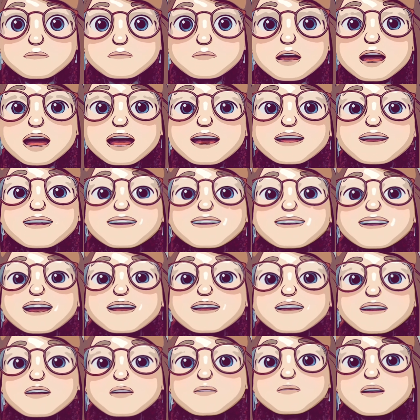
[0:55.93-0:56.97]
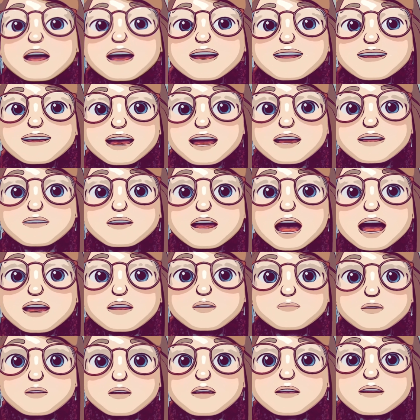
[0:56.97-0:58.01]
His distant relative,
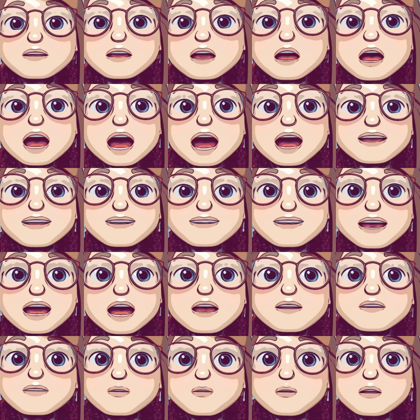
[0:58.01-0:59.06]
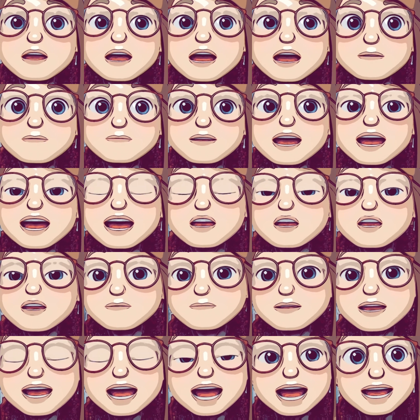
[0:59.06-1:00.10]
Edward, had therefore claimed that he should be
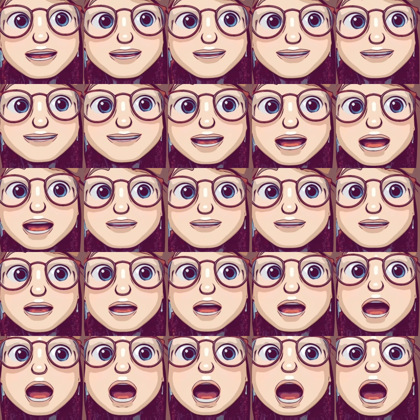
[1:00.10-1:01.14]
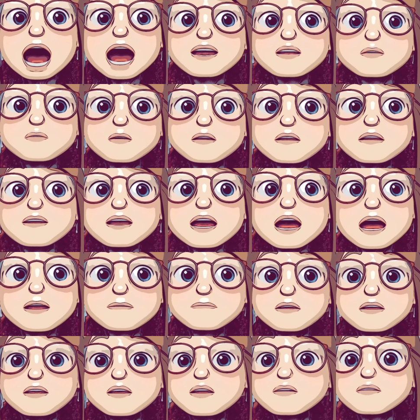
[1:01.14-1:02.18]
king instead. Edward's claim
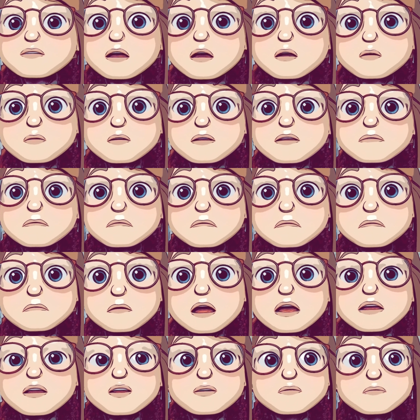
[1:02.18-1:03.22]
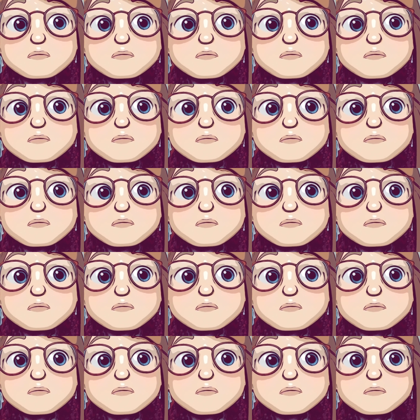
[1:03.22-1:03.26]
to the throne was much more